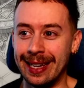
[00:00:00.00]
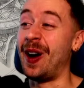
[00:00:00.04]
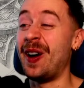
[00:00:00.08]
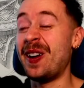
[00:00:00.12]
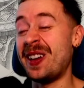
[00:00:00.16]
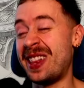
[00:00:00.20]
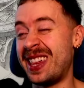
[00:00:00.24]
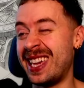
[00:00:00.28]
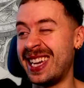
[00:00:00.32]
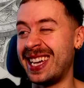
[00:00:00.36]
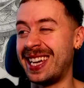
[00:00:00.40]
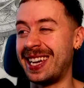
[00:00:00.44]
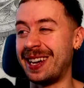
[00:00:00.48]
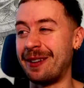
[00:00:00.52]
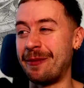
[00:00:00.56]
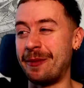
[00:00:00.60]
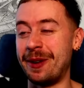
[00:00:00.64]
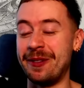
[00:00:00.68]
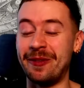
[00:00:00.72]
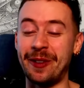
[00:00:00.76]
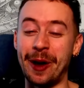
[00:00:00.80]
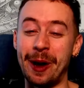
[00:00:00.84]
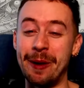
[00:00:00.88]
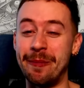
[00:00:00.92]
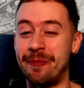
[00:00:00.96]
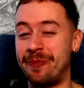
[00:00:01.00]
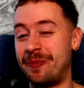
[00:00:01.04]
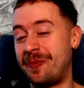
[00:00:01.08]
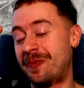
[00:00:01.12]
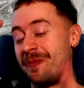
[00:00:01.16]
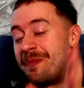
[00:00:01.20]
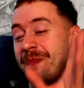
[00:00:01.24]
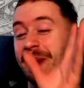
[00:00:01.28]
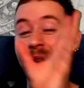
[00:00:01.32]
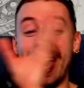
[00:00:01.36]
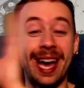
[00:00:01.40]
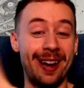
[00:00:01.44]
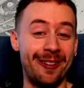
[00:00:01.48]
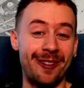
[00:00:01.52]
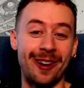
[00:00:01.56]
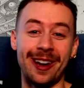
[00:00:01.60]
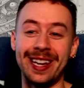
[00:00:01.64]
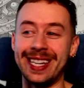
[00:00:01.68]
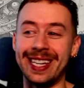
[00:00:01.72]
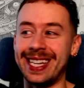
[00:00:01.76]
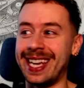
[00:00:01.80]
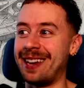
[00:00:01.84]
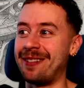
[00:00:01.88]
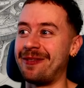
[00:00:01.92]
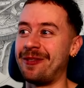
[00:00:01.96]
I think we've got a better
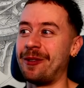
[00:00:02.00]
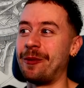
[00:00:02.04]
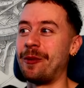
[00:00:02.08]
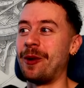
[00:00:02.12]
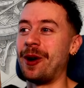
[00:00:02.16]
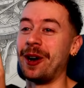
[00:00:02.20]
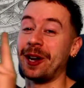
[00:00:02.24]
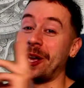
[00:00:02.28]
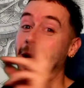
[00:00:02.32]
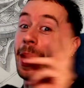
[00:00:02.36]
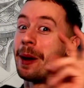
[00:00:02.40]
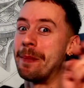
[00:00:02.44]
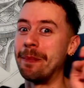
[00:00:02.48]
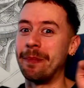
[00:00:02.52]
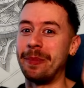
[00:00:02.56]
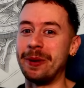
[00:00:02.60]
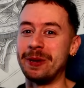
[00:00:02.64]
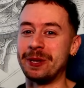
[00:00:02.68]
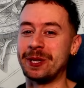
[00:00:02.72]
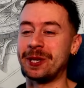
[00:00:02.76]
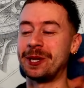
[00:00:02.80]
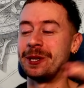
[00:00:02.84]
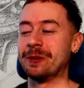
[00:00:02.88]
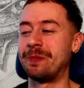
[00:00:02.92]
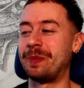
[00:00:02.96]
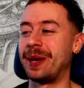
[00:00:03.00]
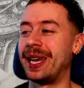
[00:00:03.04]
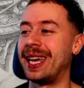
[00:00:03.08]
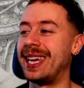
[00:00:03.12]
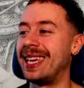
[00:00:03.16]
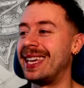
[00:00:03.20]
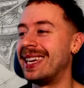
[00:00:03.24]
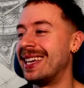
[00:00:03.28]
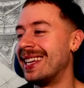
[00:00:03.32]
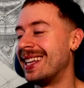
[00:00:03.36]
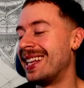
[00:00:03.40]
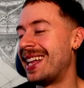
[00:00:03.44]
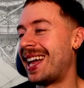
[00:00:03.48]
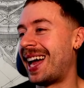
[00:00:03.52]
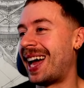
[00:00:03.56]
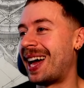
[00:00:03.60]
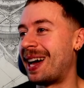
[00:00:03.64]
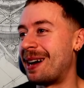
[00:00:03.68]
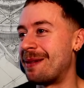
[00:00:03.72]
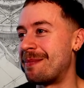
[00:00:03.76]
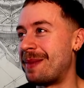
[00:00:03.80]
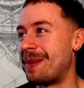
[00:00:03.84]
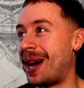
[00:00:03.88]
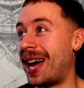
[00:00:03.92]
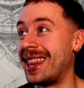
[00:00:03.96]
idea for what a compass could be,
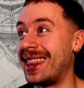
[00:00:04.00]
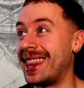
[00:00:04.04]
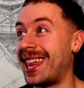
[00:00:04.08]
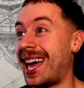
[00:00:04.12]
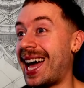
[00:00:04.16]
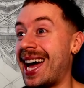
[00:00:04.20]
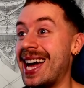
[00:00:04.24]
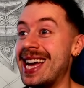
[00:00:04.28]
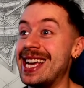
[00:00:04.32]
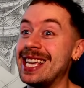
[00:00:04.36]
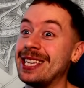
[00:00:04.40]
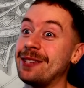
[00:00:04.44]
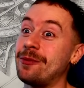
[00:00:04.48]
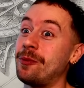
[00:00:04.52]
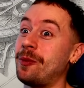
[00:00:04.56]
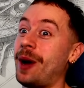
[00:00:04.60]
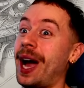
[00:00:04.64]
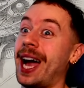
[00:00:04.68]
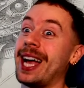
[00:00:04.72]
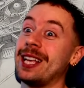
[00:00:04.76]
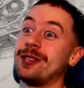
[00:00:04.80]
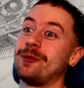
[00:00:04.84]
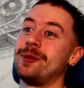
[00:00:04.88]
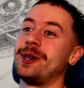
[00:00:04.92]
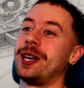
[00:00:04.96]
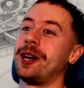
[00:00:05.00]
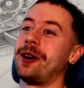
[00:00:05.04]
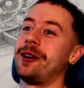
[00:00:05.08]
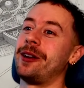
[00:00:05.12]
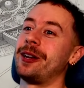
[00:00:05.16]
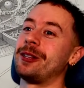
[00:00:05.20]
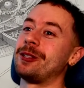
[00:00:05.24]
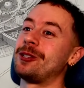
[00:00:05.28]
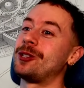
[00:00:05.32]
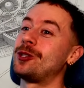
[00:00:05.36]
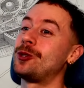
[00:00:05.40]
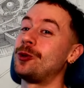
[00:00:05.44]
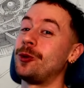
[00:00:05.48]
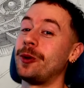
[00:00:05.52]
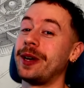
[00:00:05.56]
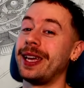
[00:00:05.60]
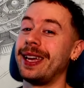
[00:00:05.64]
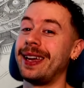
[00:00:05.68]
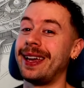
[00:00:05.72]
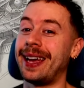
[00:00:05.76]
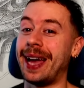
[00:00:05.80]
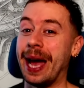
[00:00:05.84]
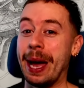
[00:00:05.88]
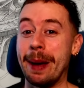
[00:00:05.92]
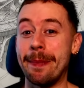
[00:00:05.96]
and that is as we're going on to
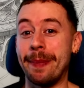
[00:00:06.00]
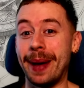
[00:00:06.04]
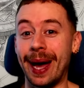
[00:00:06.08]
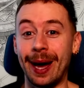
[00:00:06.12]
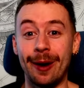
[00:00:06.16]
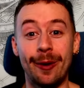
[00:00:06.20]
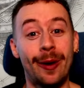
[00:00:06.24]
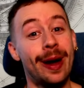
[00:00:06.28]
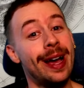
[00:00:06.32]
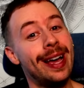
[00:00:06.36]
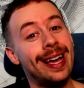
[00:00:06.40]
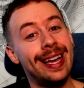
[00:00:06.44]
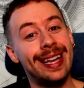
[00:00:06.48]
talking about